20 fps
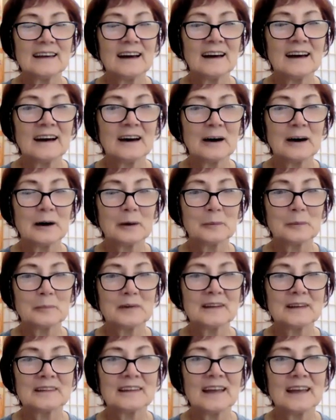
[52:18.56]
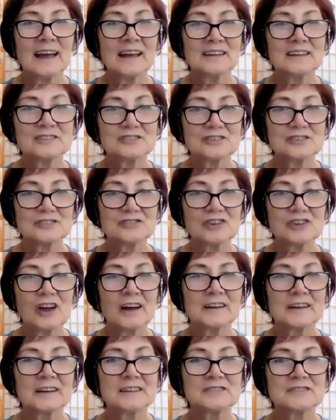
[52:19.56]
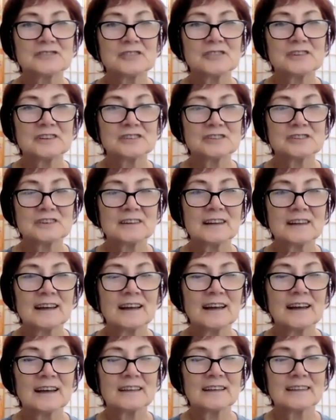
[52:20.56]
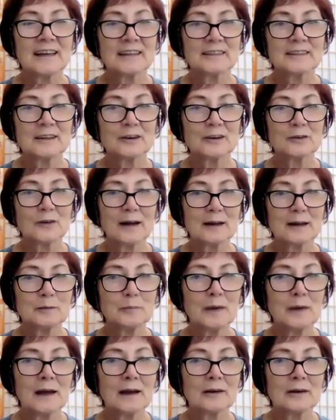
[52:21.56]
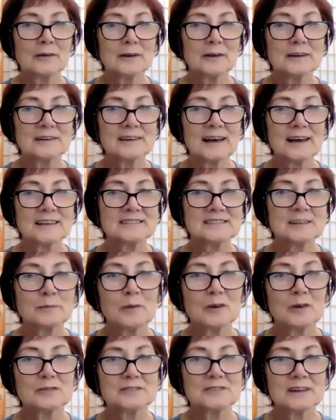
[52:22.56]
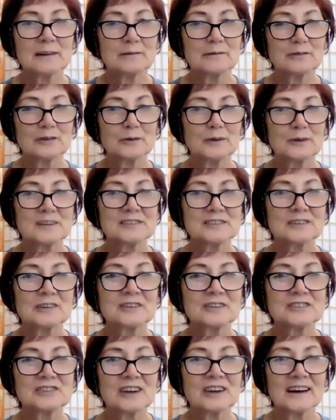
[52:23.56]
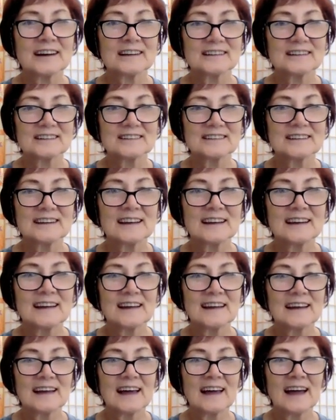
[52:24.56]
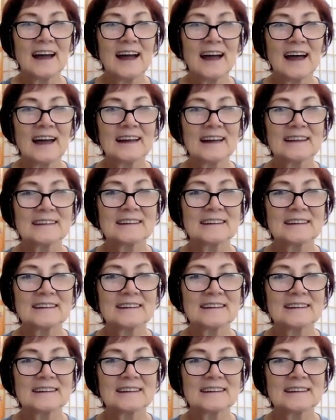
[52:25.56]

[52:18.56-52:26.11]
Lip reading: in the ancient Chinese tradition that the grandparent has the most influence on the child and